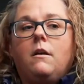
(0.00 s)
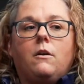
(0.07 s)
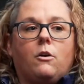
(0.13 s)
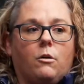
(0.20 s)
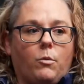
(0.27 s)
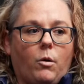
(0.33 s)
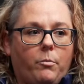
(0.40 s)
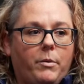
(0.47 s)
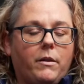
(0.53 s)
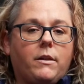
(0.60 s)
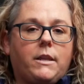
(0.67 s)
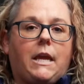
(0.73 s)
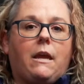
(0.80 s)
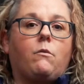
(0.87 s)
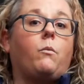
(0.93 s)
her
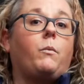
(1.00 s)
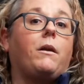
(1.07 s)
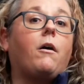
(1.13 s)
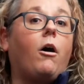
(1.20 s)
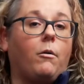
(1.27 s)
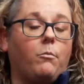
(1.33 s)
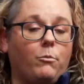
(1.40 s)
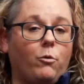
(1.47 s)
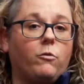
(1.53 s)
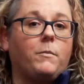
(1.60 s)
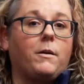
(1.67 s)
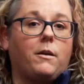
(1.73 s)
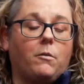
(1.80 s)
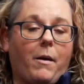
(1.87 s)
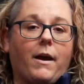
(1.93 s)
mobility and what we call
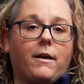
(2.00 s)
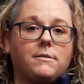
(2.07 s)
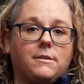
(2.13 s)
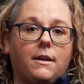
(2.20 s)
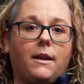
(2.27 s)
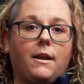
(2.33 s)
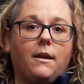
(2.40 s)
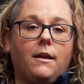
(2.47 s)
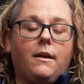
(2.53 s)
movement capacity.